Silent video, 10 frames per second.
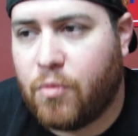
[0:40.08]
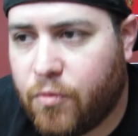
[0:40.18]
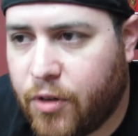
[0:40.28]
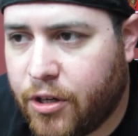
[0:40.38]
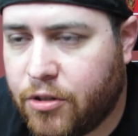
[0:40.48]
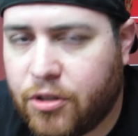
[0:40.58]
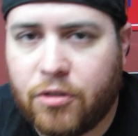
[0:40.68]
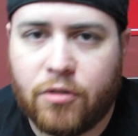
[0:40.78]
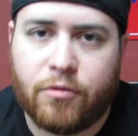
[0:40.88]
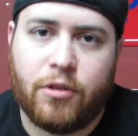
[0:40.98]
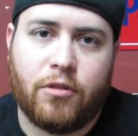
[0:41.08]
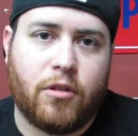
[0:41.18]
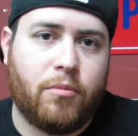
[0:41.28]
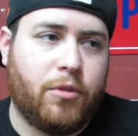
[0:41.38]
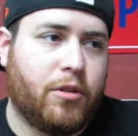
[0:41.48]
videos you can do for
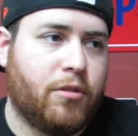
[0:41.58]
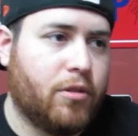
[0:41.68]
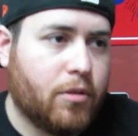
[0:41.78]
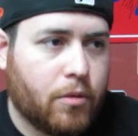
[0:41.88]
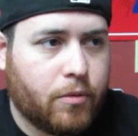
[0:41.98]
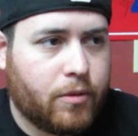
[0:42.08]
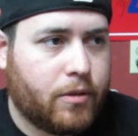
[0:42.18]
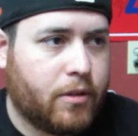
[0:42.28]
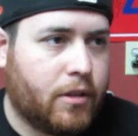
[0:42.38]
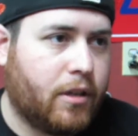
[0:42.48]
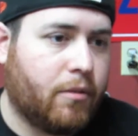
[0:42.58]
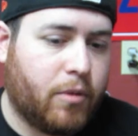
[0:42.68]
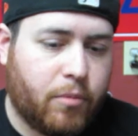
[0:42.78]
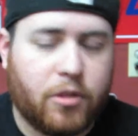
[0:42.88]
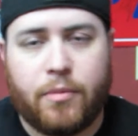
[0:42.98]
YouTube. You can do
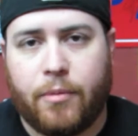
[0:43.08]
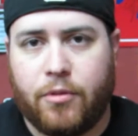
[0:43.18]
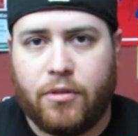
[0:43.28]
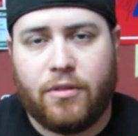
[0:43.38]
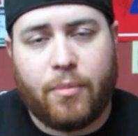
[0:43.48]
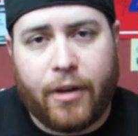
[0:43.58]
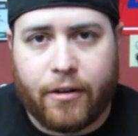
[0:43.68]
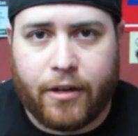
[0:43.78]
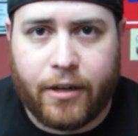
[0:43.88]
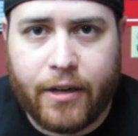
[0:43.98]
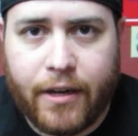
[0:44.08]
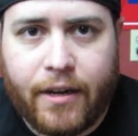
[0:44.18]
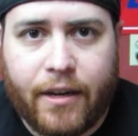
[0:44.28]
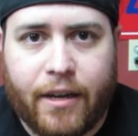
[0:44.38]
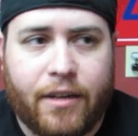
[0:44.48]
what most people do is a parody.
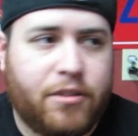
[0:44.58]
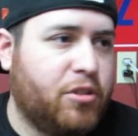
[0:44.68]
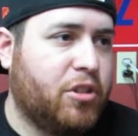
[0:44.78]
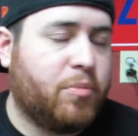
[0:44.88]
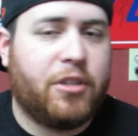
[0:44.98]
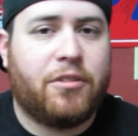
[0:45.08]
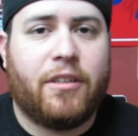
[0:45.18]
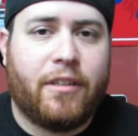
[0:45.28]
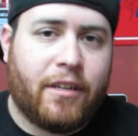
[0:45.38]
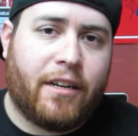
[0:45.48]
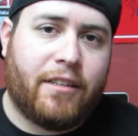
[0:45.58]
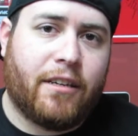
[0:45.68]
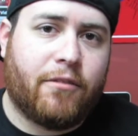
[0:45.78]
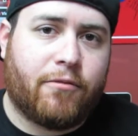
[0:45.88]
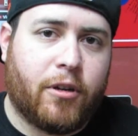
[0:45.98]
And you just basically get an
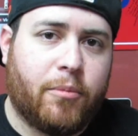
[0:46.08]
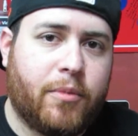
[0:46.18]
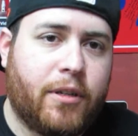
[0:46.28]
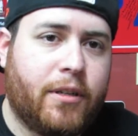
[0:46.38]
idea from